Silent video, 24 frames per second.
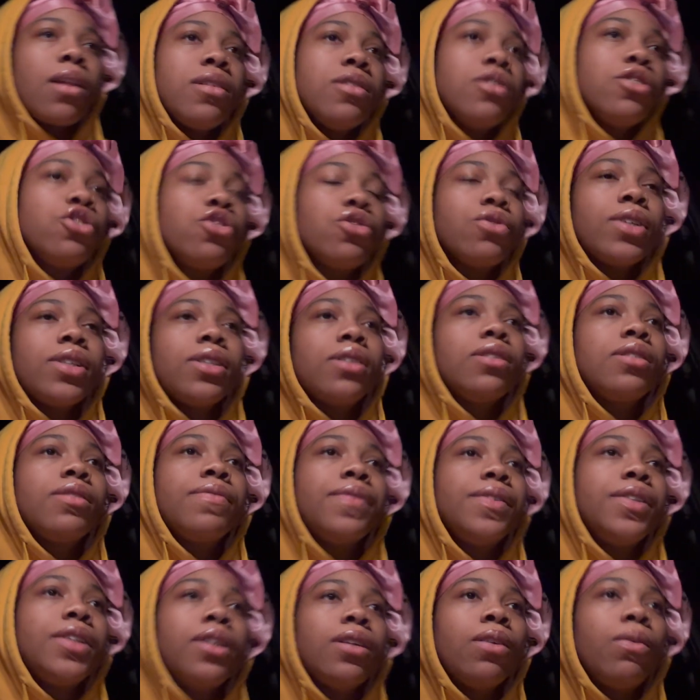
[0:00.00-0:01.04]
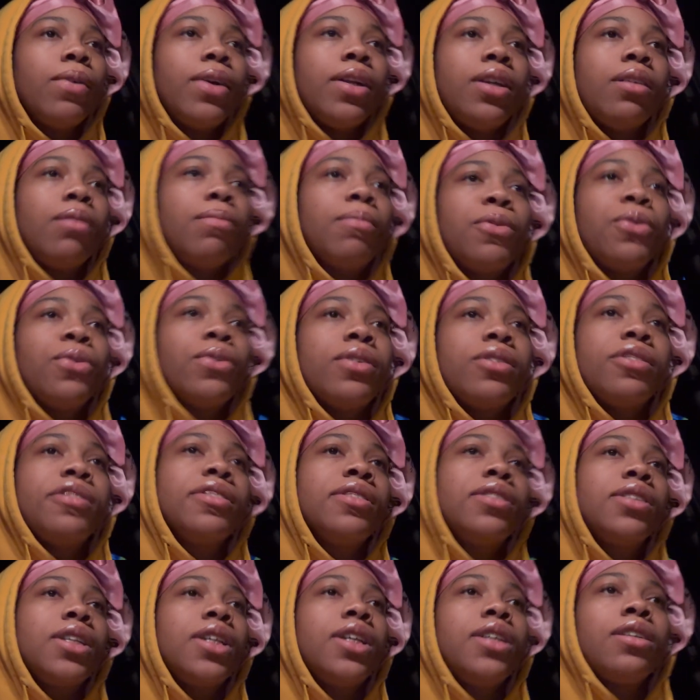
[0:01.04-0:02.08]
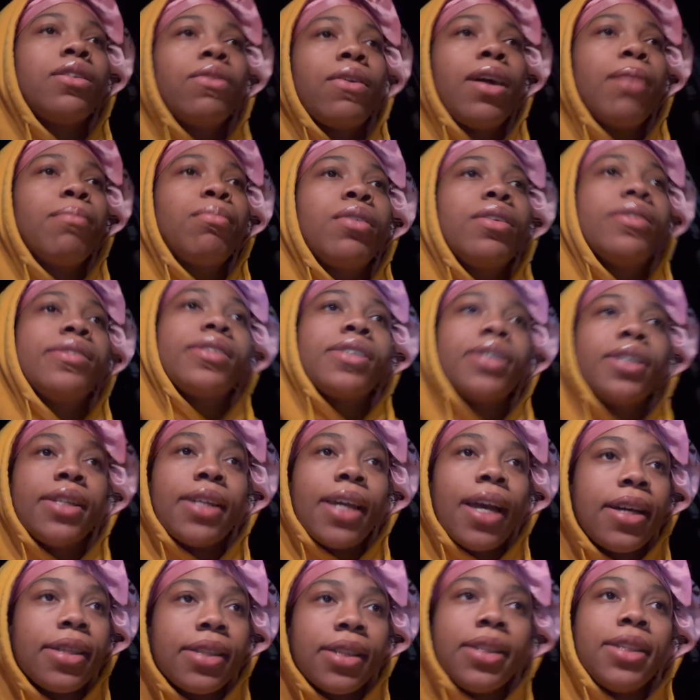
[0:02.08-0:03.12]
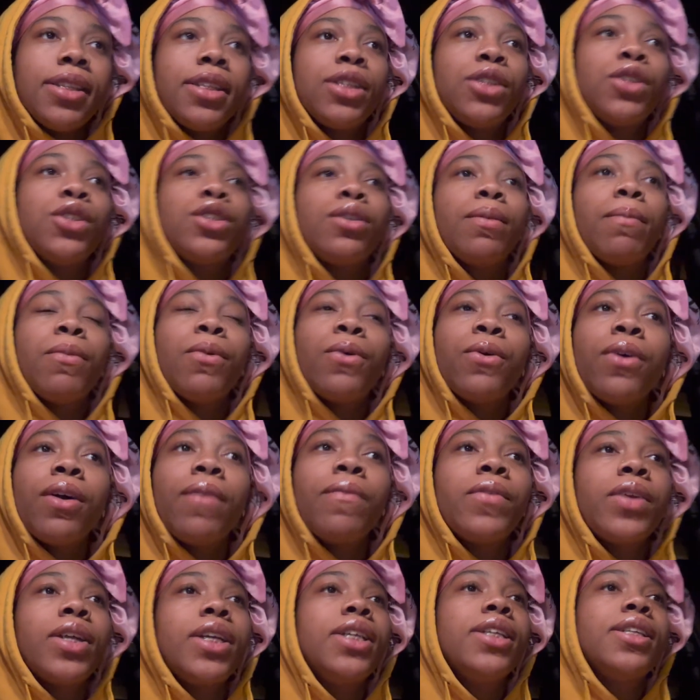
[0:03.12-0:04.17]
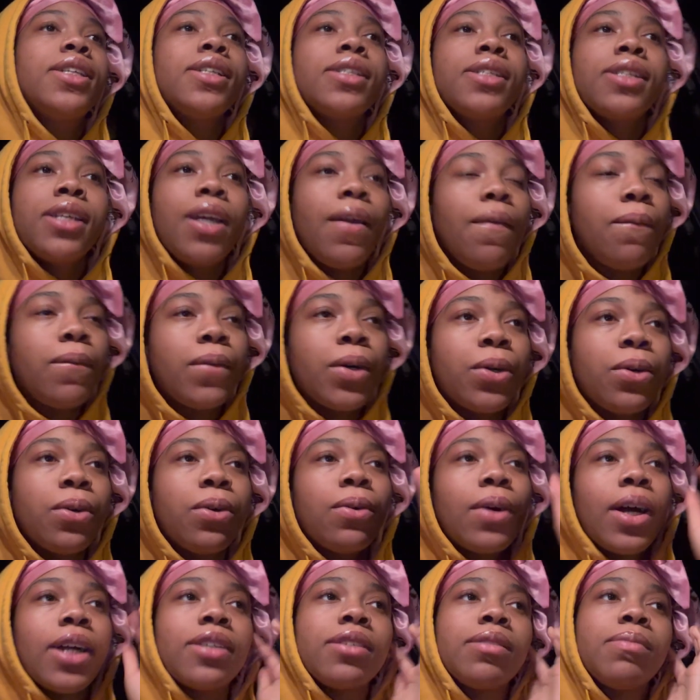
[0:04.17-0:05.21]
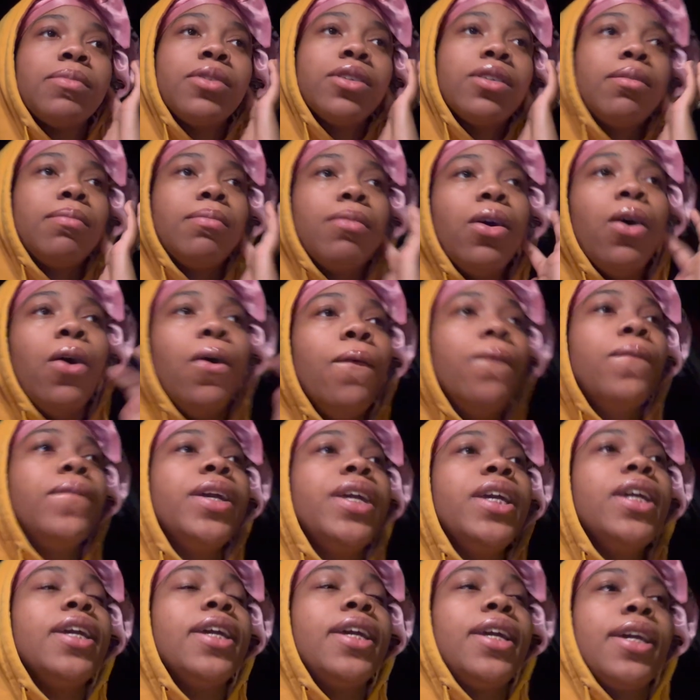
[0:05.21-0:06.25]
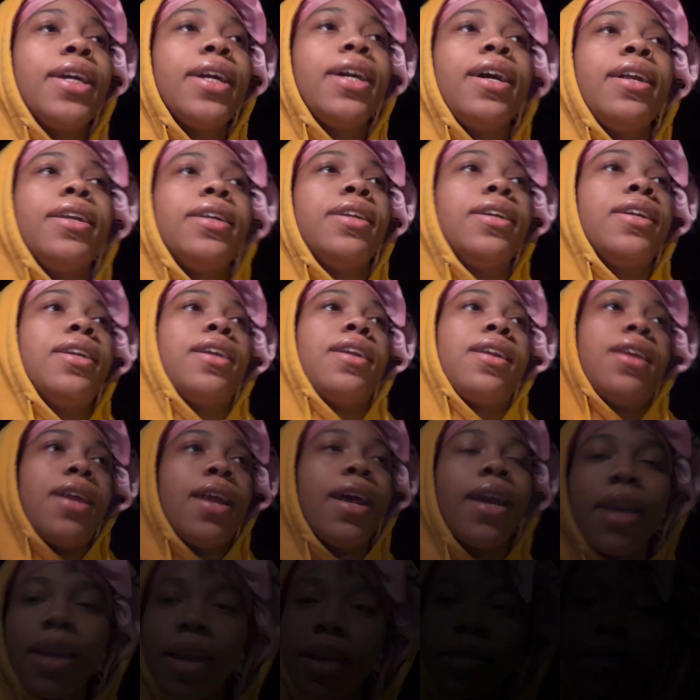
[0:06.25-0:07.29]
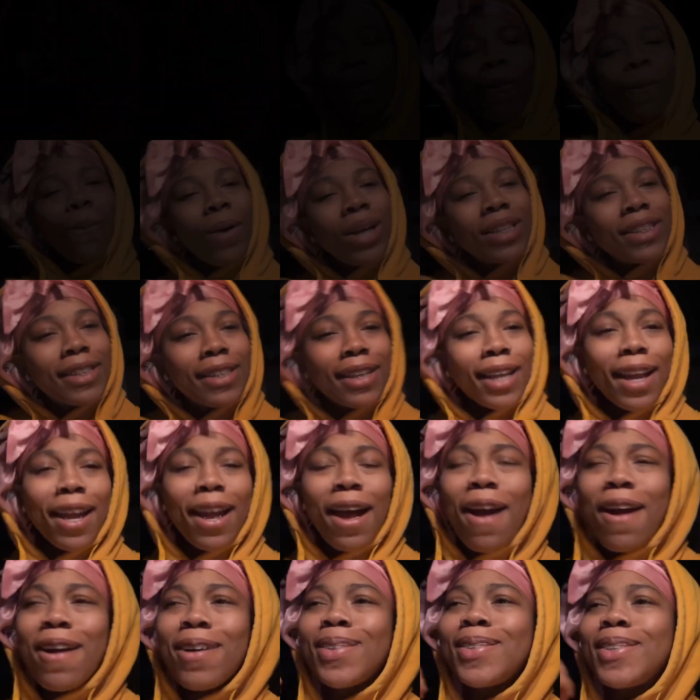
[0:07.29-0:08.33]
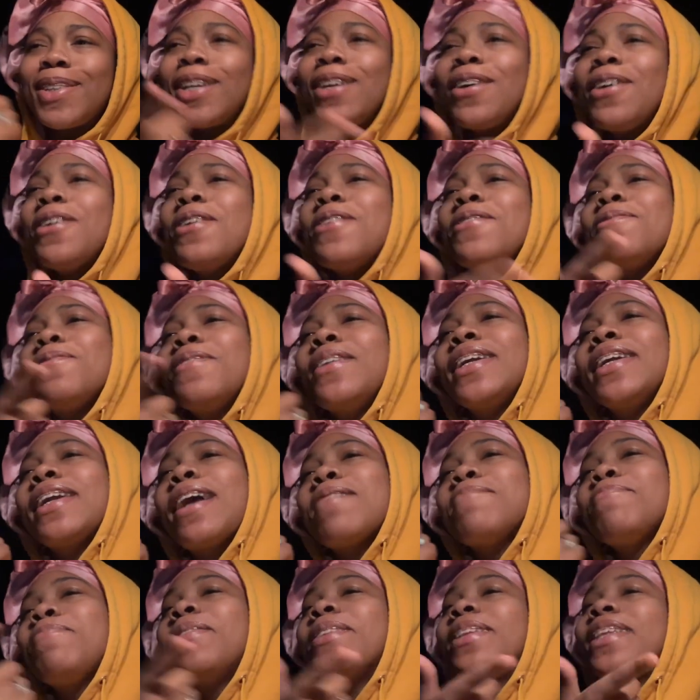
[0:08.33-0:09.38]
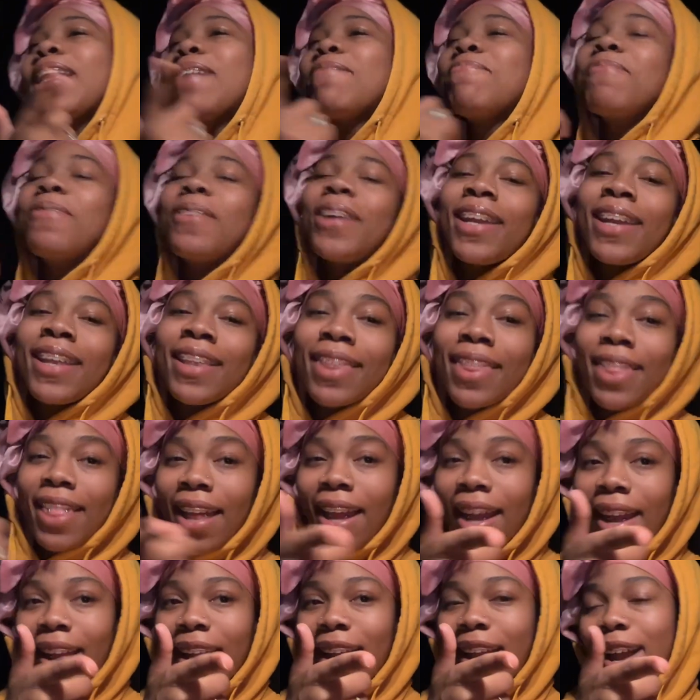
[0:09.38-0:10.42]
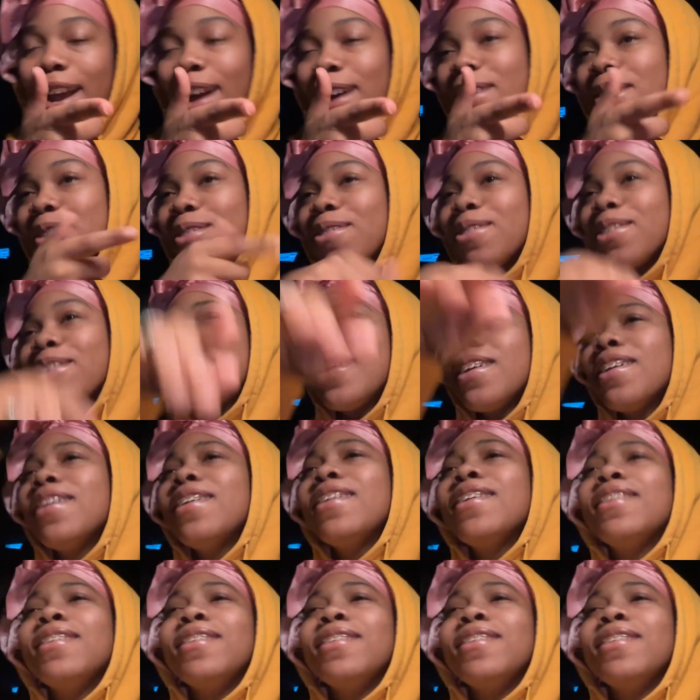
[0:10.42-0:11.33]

stretch this video way tomorrow just to get no eyebrows done. Y'all see this shit tomorrow. I'm finna eat this seafood, watch me a movie, and call it a night. What you gonna do when I put that pretty thing on you?